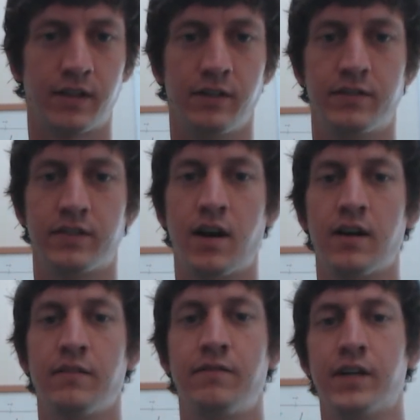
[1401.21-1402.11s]
You
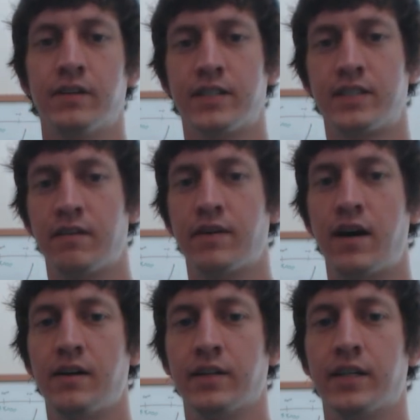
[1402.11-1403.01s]
started to figure this stuff
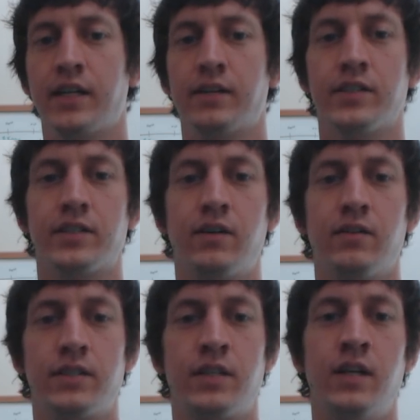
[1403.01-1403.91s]
out and you're getting
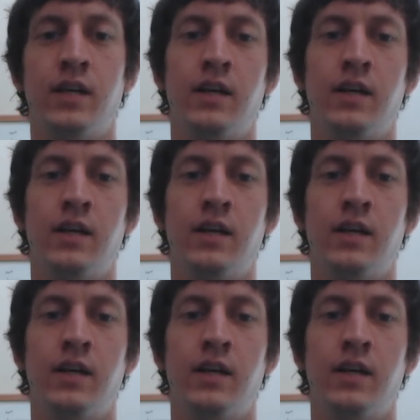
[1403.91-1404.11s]
results.